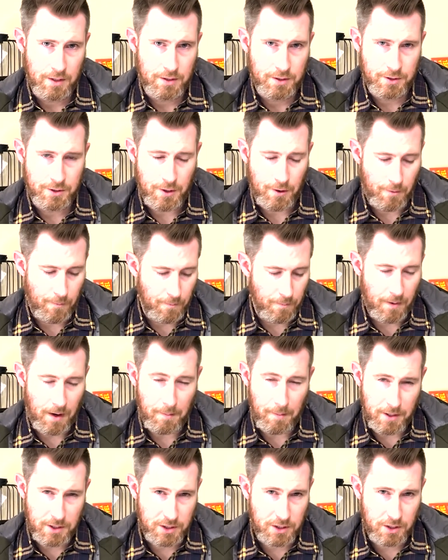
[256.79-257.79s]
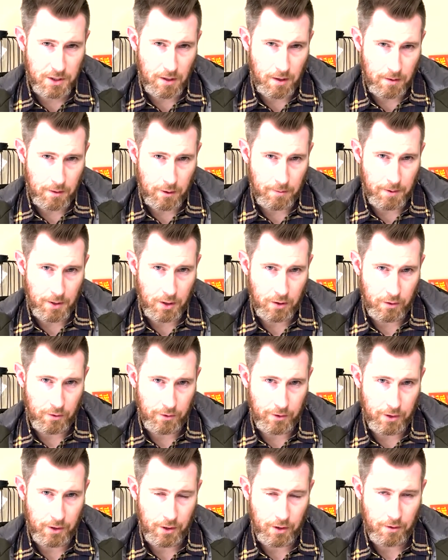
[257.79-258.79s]
So I mentioned a little bit
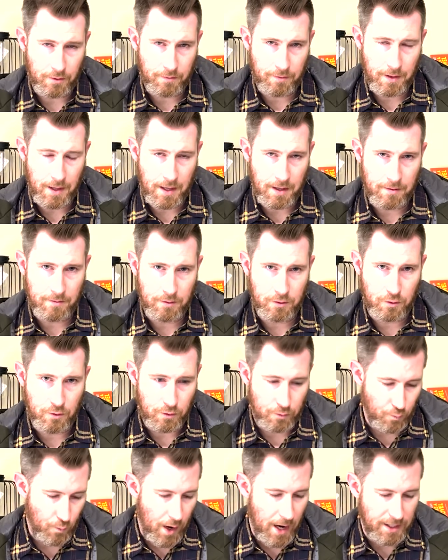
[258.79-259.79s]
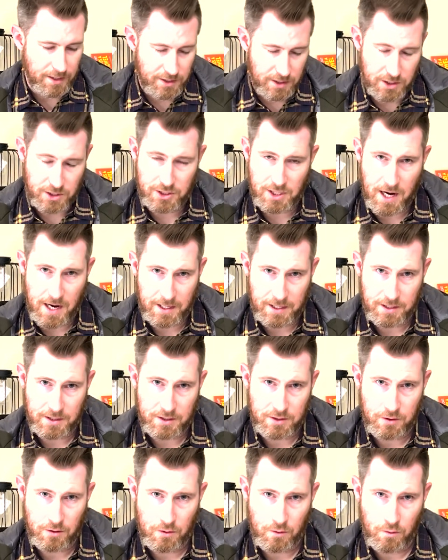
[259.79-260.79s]
earlier that you can wax this jacket.
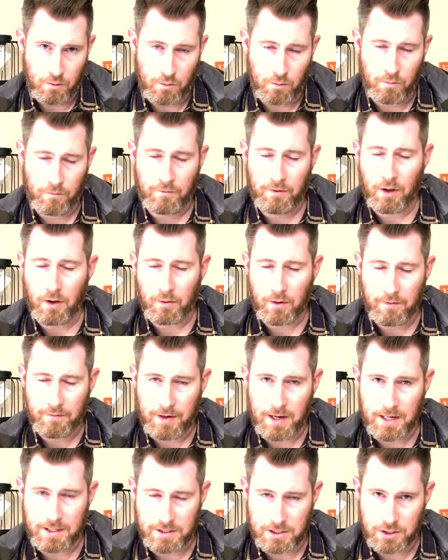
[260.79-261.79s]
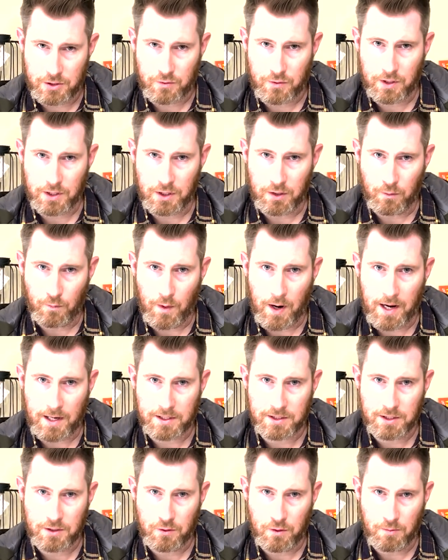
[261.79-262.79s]
So Fjallraven has this Greenland
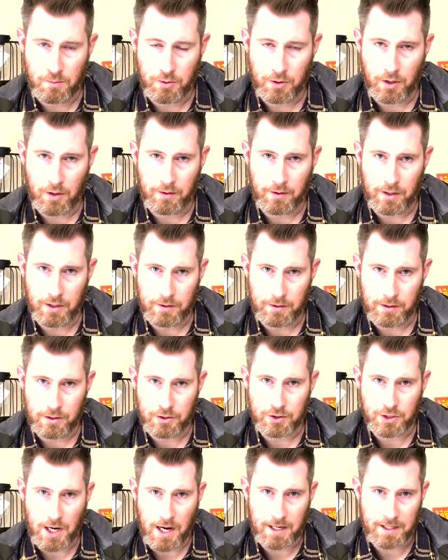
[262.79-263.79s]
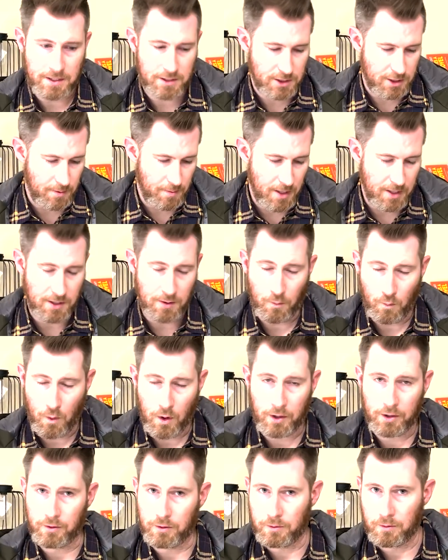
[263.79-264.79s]
wax that you can put on their jackets to make them
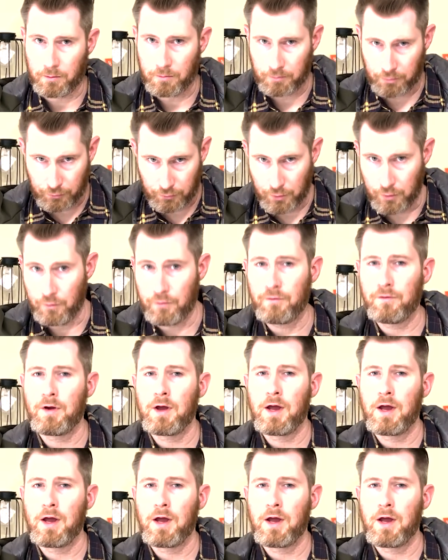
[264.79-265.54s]
waterproof.